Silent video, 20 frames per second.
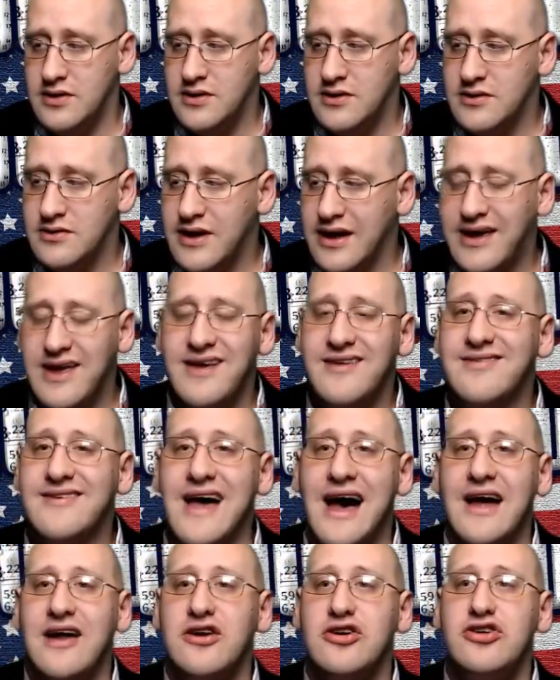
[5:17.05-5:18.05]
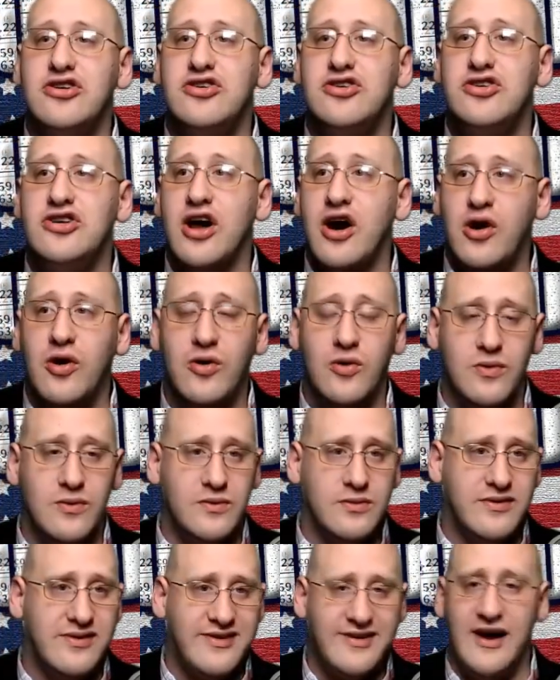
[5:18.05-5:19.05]
Like, he's got no
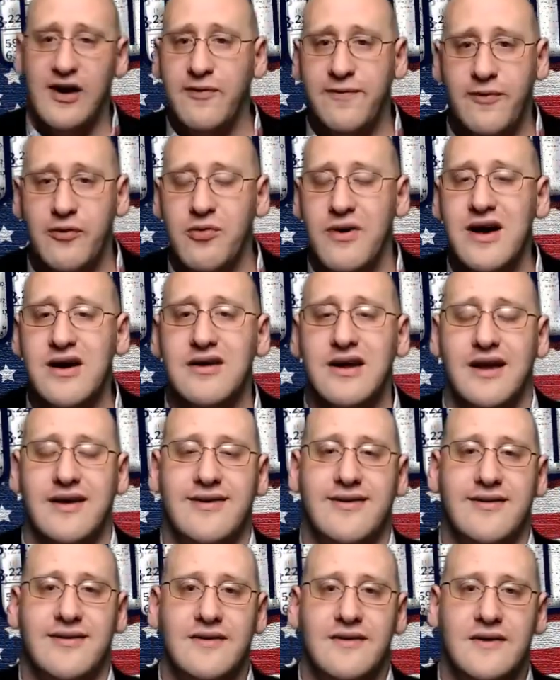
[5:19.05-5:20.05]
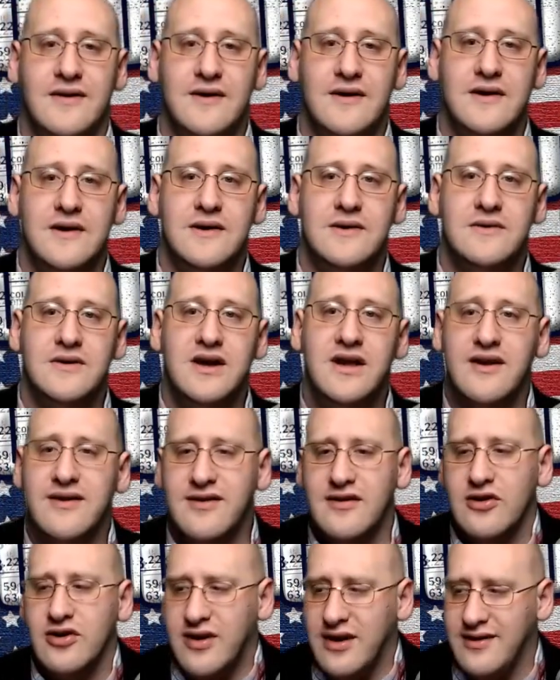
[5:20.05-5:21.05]
self-awareness. He doesn't
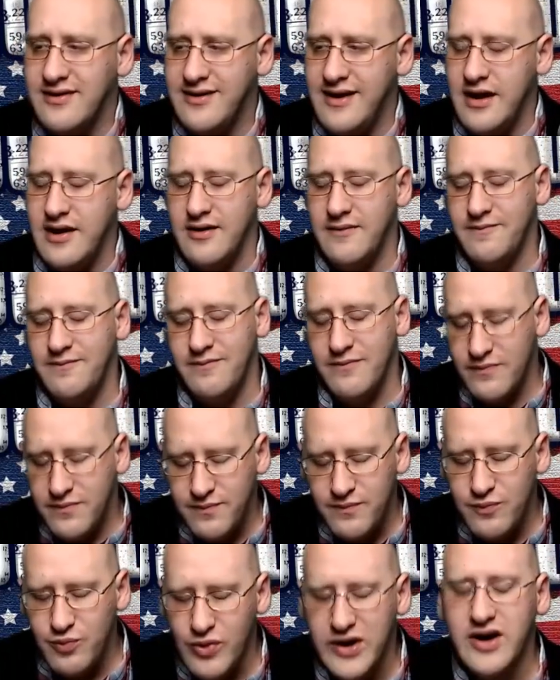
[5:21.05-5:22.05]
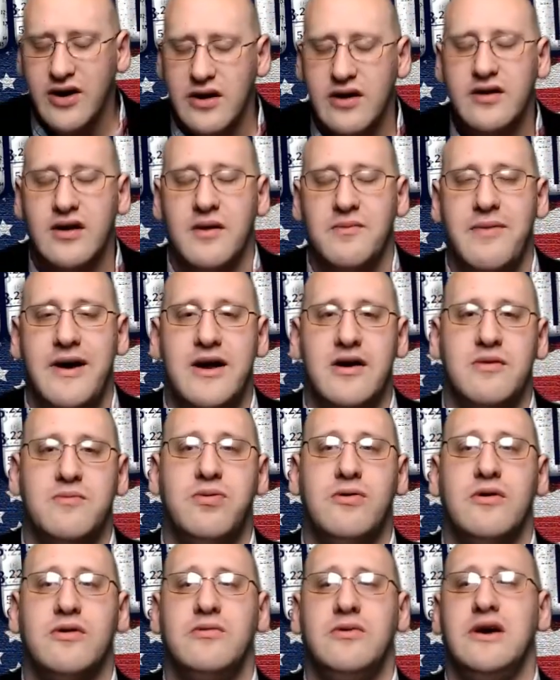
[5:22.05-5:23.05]
look and say, we could have done better in
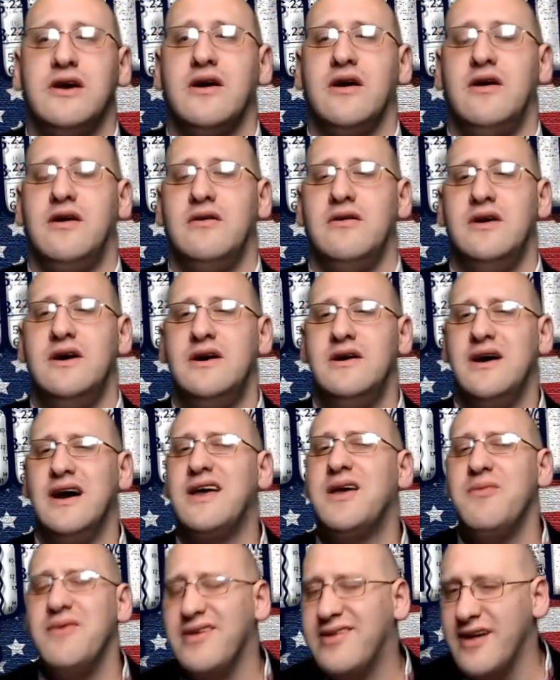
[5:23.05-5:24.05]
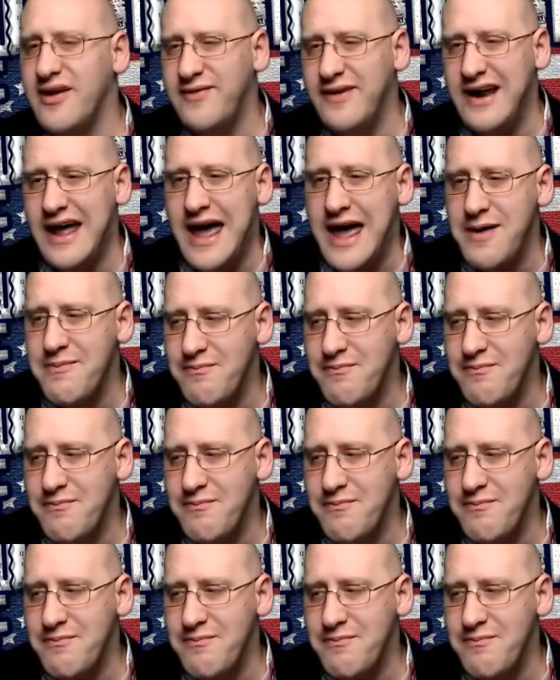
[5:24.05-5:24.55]
Puerto Rico. I give myself an A-.